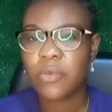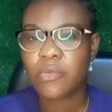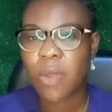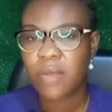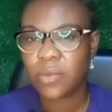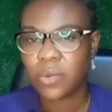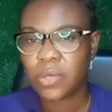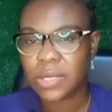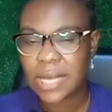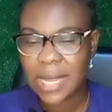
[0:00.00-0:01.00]
and
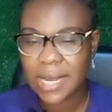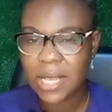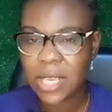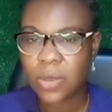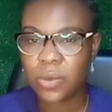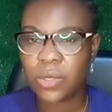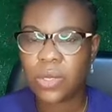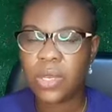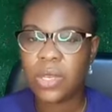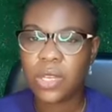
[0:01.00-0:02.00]
healed, they will still
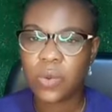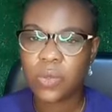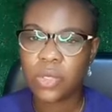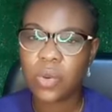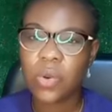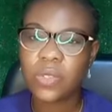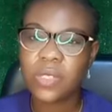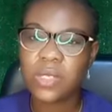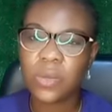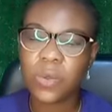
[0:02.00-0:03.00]
continue to
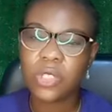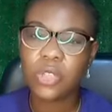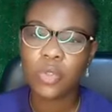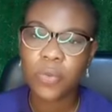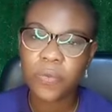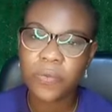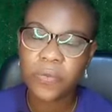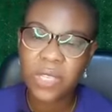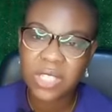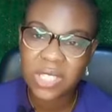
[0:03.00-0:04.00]
feed the need